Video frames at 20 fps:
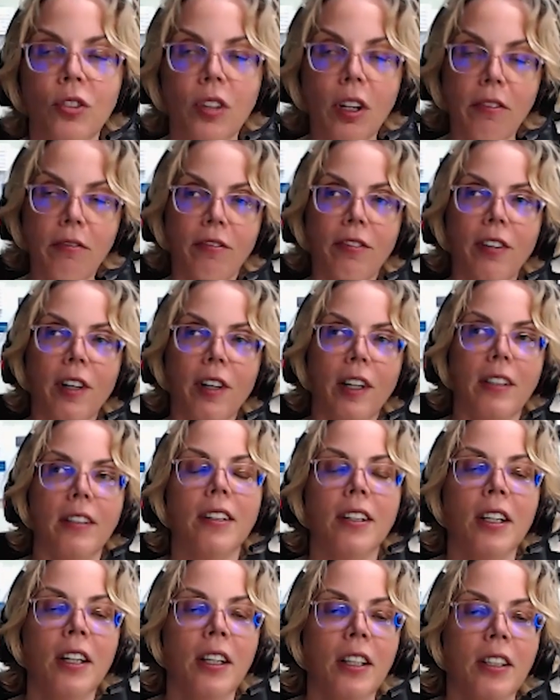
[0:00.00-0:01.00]
You said fun.
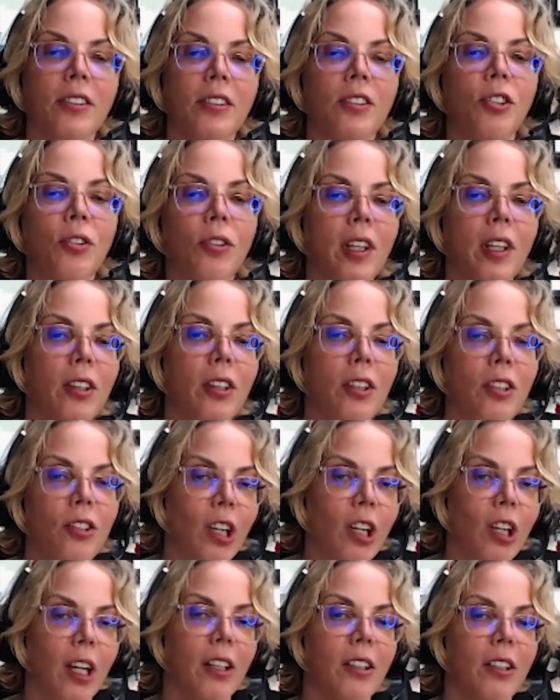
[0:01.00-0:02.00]
Do you think the
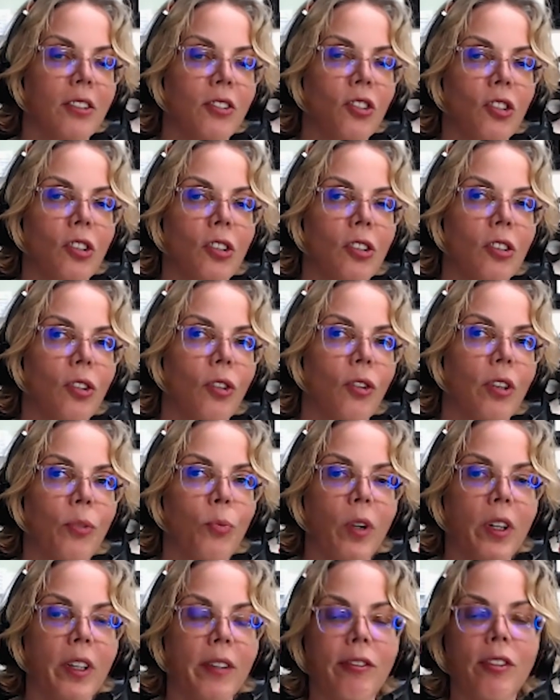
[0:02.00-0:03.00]
challenge or
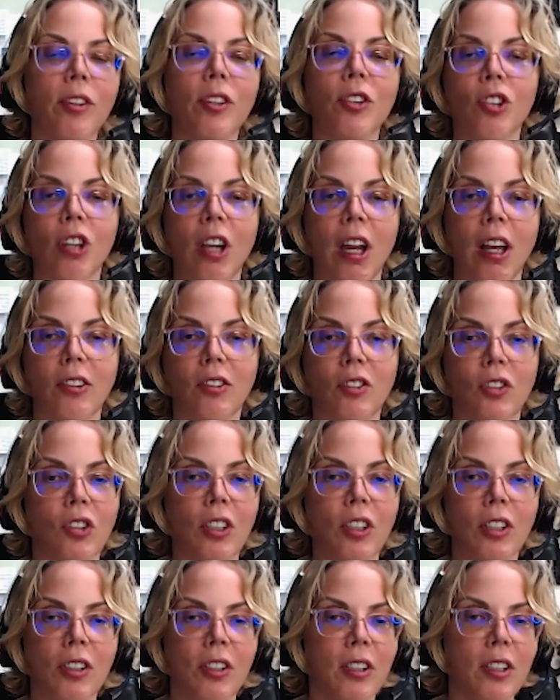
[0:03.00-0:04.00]
one of the
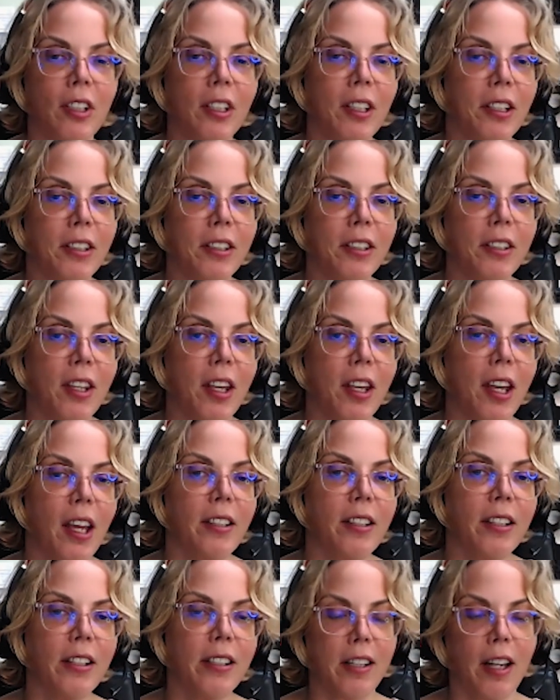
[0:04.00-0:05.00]
challenges is
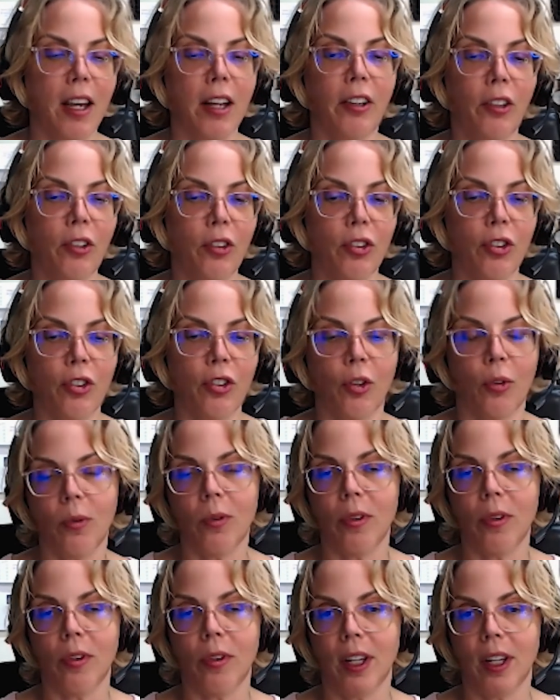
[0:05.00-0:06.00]
that designers
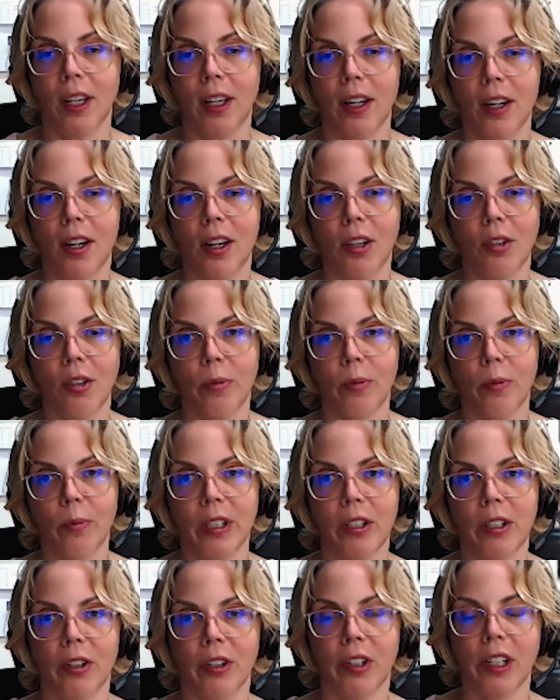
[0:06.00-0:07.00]
don't think color
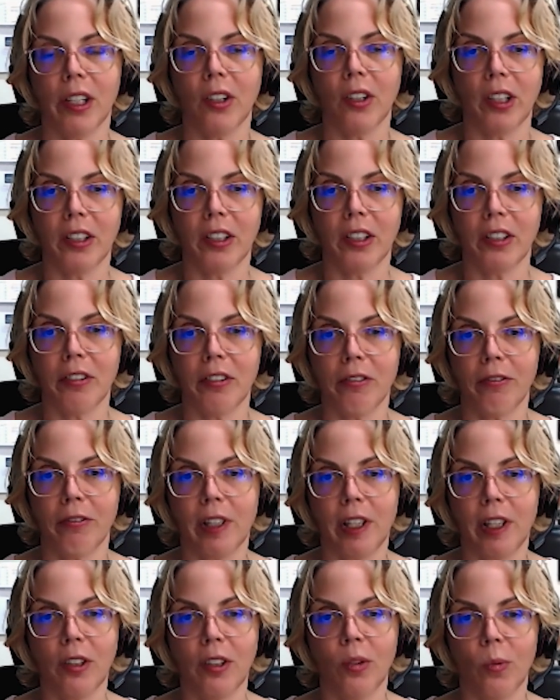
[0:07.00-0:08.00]
material is
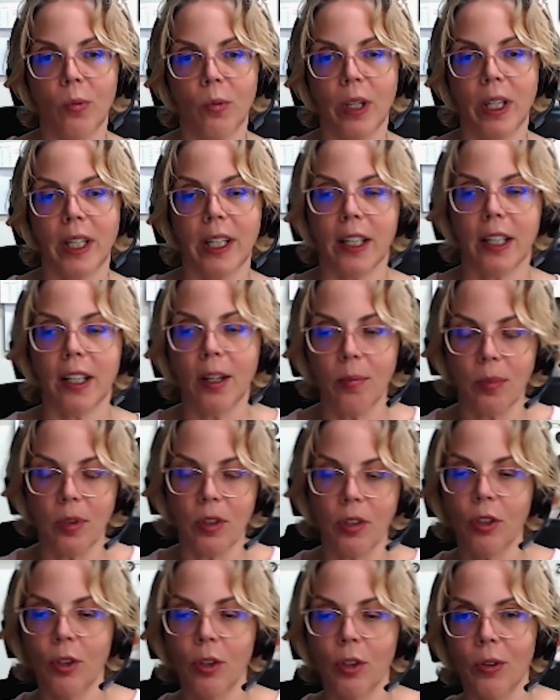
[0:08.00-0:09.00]
fun when it
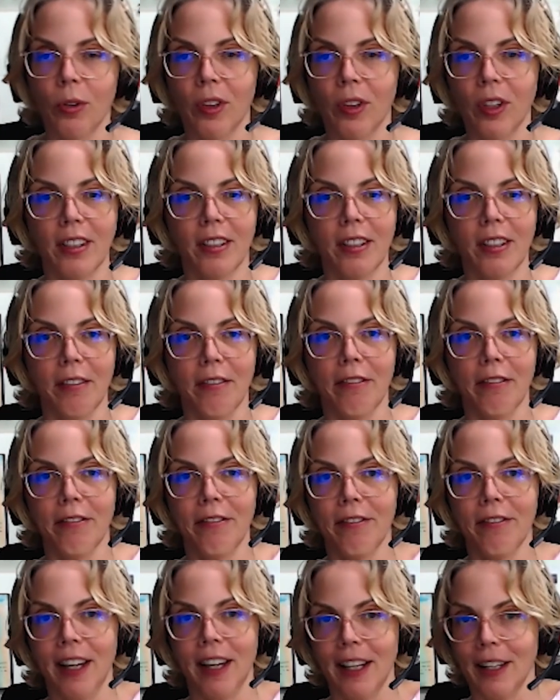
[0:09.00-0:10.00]
comes to the
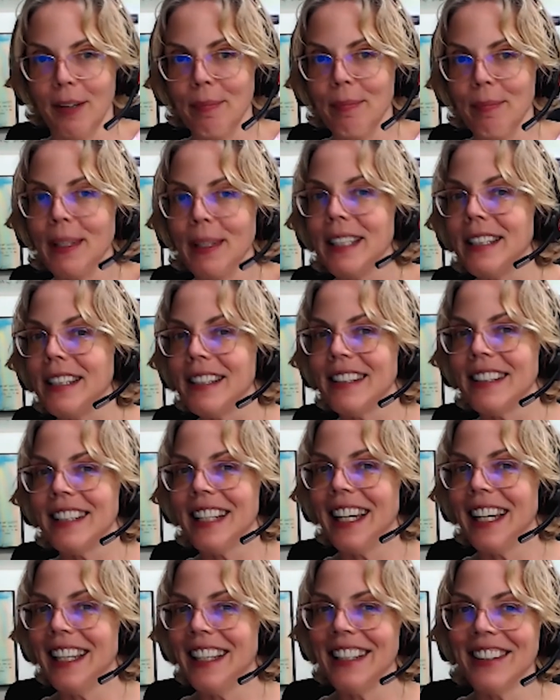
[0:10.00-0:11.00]
development
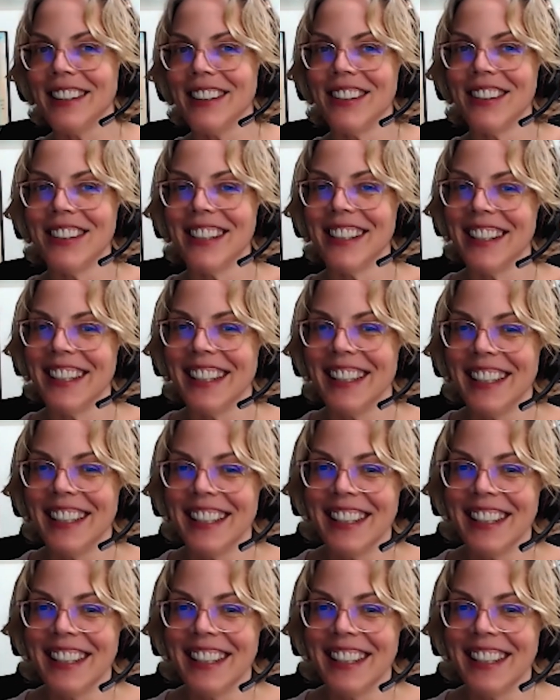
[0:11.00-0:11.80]
stage?